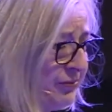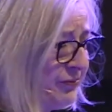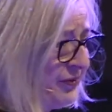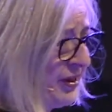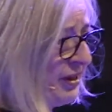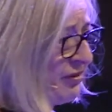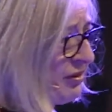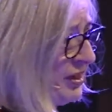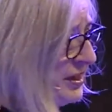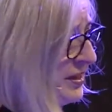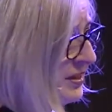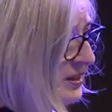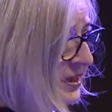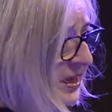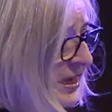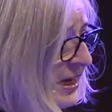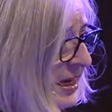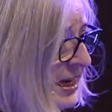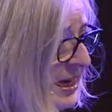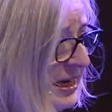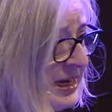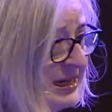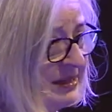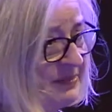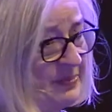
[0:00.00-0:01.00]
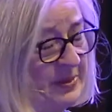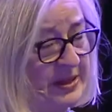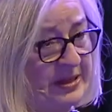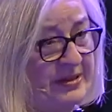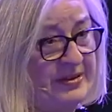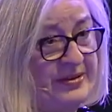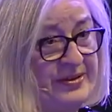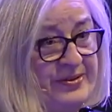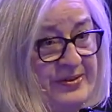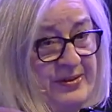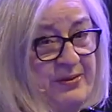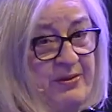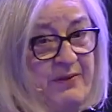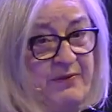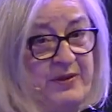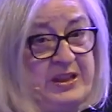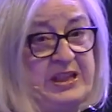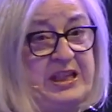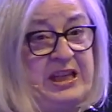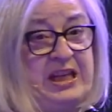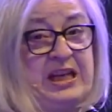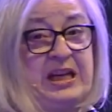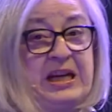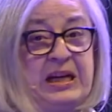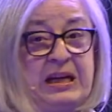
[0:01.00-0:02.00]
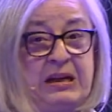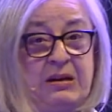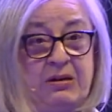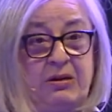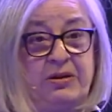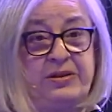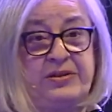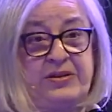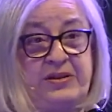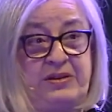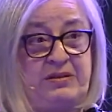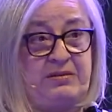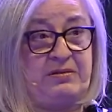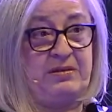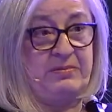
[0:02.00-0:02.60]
Very scared because obviously I lost